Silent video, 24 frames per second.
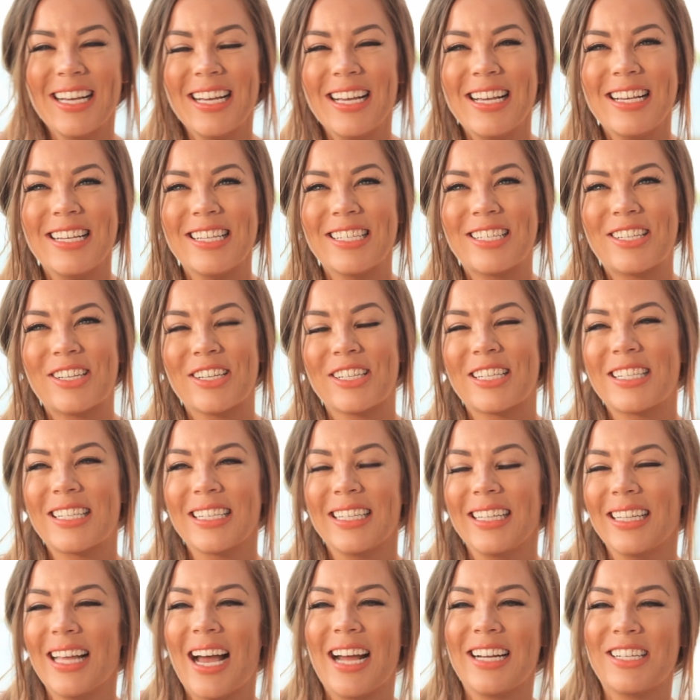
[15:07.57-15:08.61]
It's just,
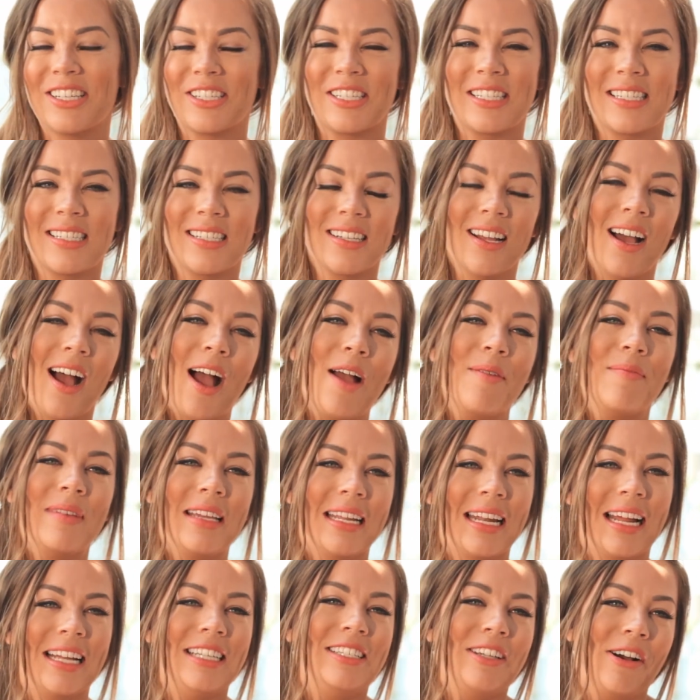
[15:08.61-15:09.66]
I
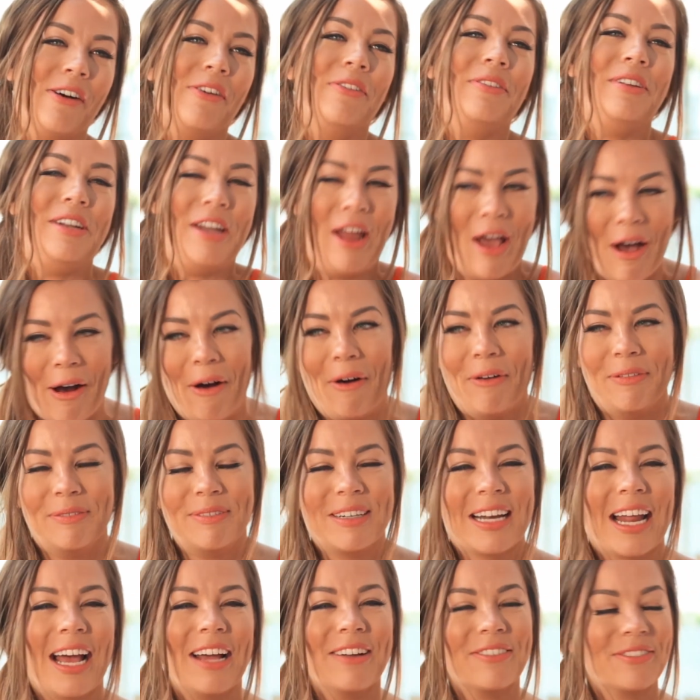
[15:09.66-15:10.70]
don't know,
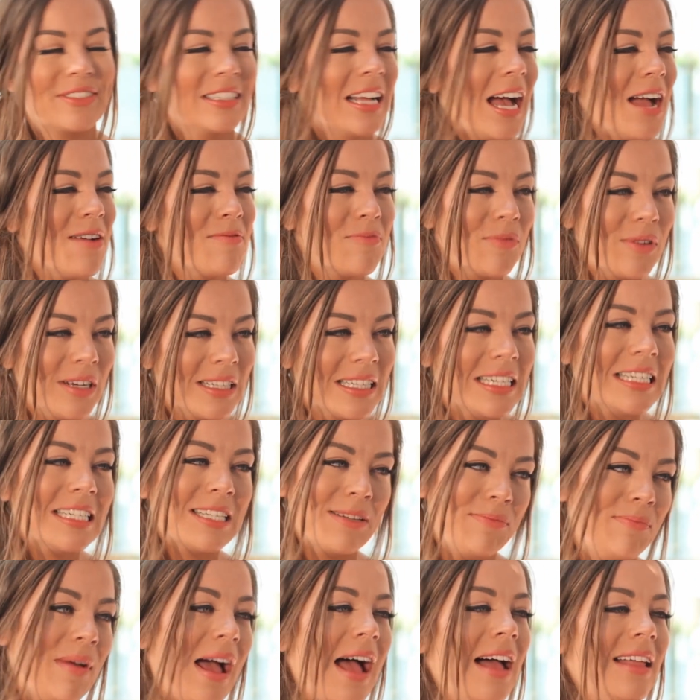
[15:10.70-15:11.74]
but I'm willing
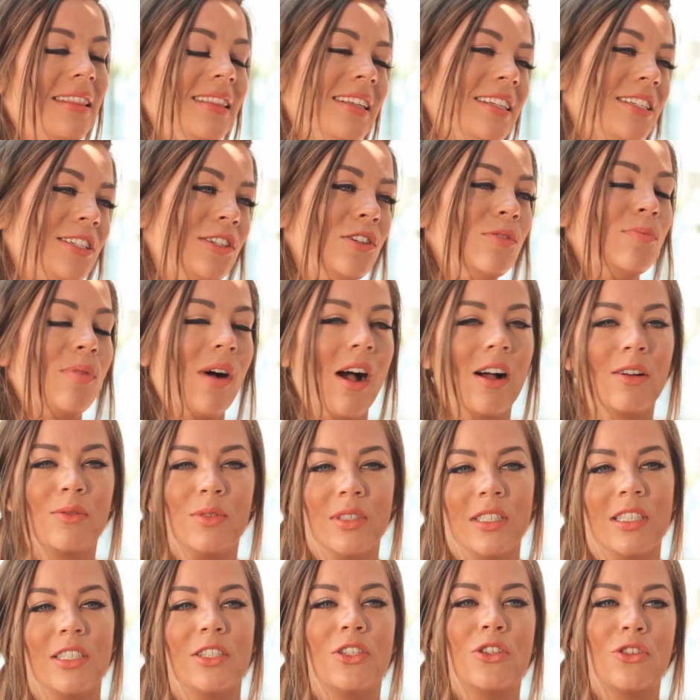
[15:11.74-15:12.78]
to bet that Tupac
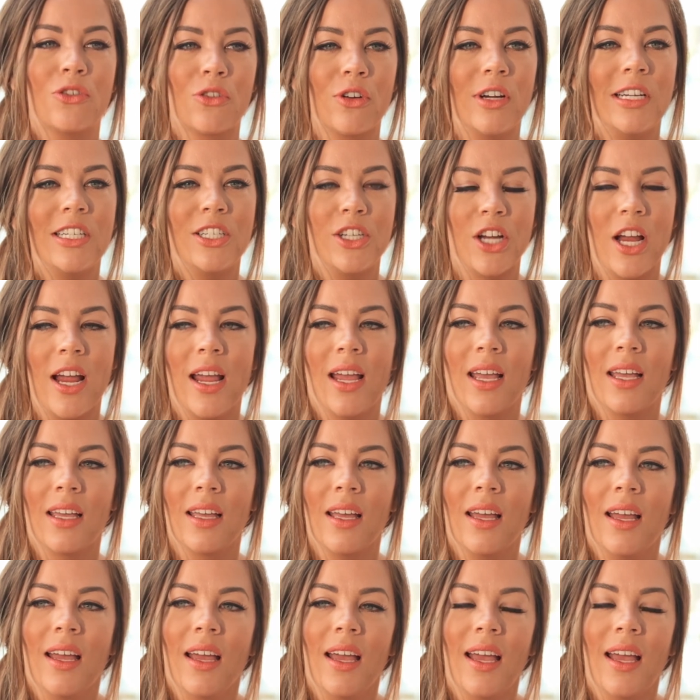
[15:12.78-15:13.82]
would destroy Drake.
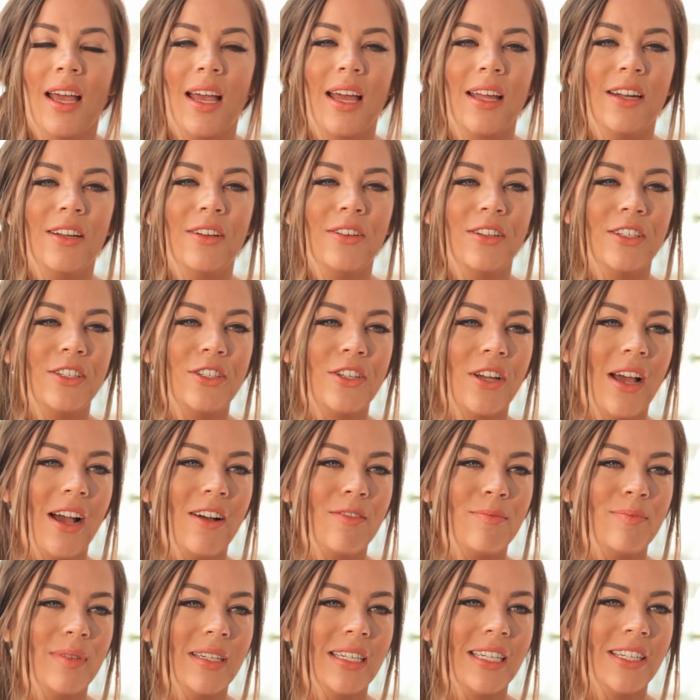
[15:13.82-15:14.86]
And who did you
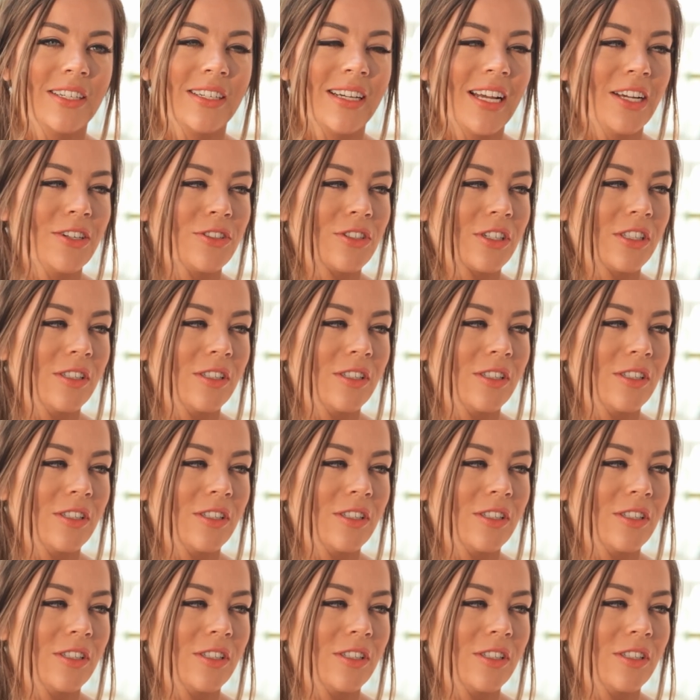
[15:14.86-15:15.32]
have, Biggie or Kendrick